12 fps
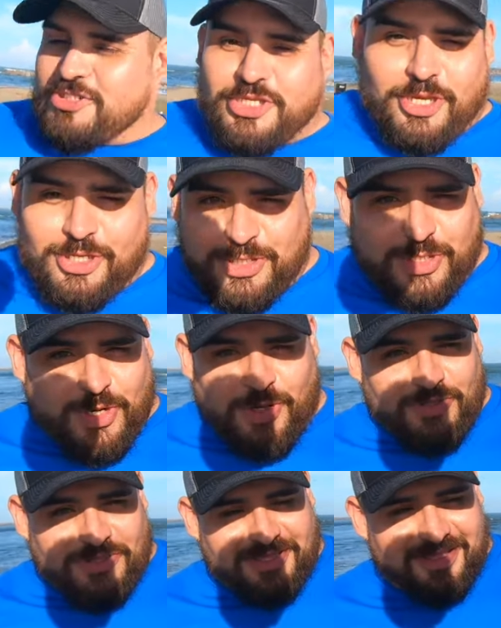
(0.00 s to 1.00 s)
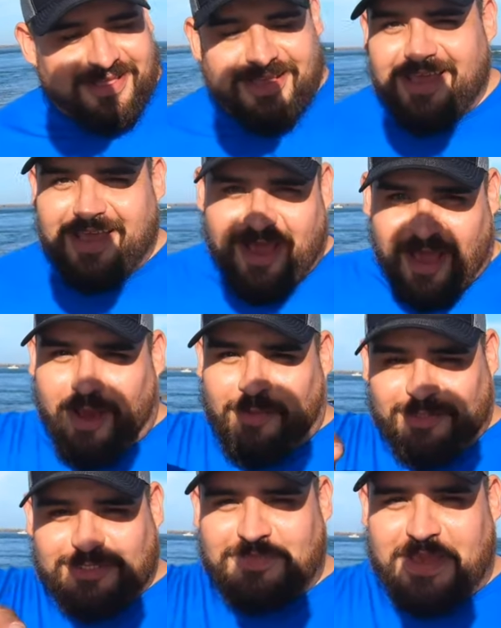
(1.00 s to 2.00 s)
to the truth, I
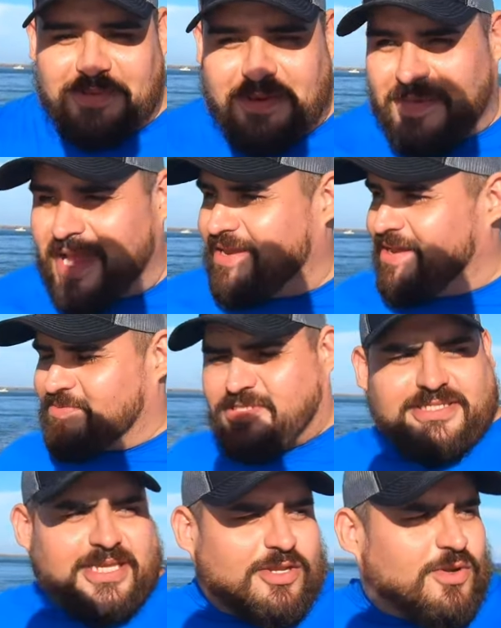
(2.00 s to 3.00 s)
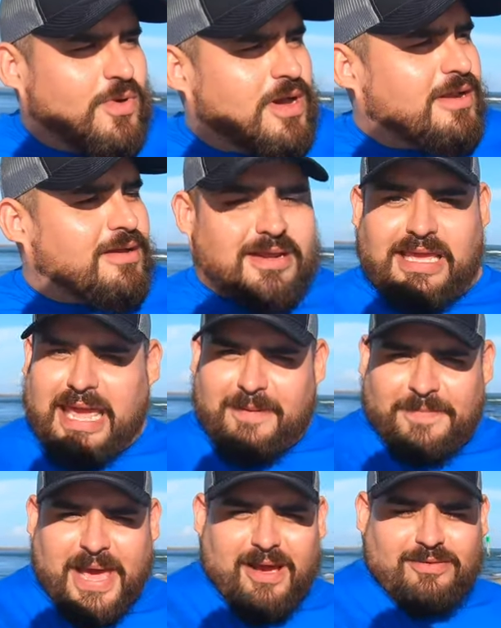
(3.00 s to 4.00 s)
almost made my mind up to say, you know what, I'm gonna
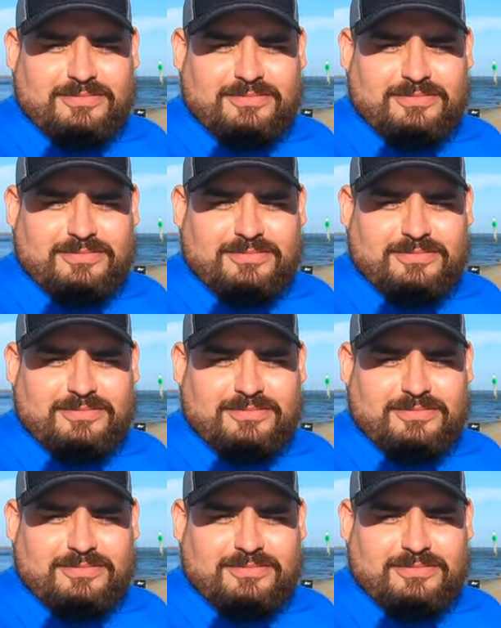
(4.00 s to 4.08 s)
camp out